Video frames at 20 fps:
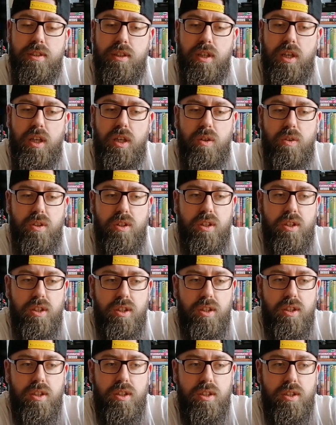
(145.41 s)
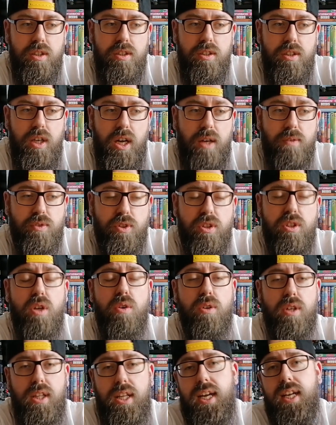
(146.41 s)
So I'm
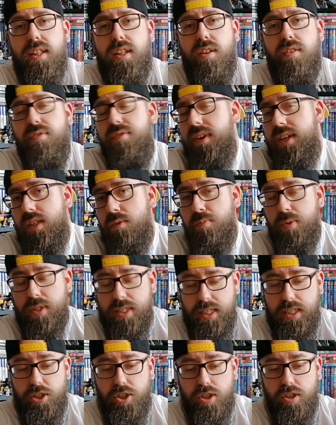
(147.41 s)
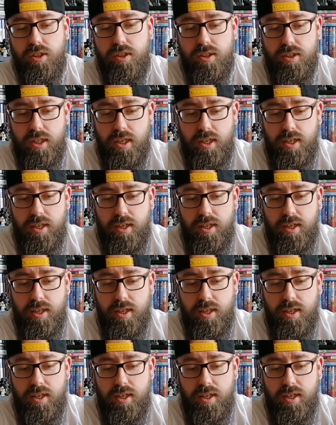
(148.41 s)
so glad that the fans petitioned